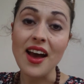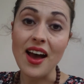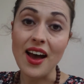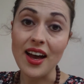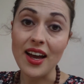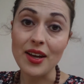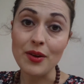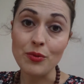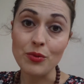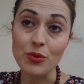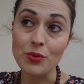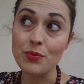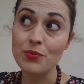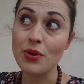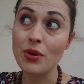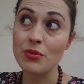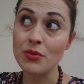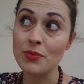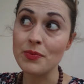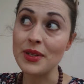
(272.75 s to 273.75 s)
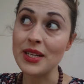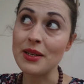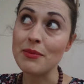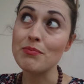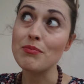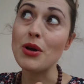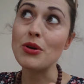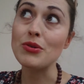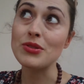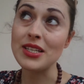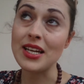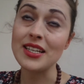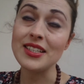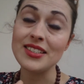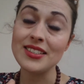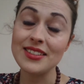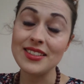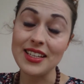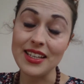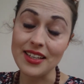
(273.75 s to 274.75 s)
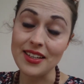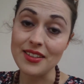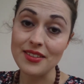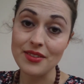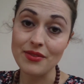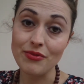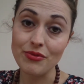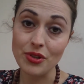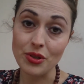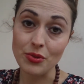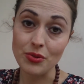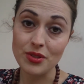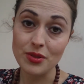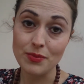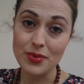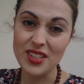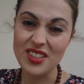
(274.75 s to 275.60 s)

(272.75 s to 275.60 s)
I will probably most likely eat fruit,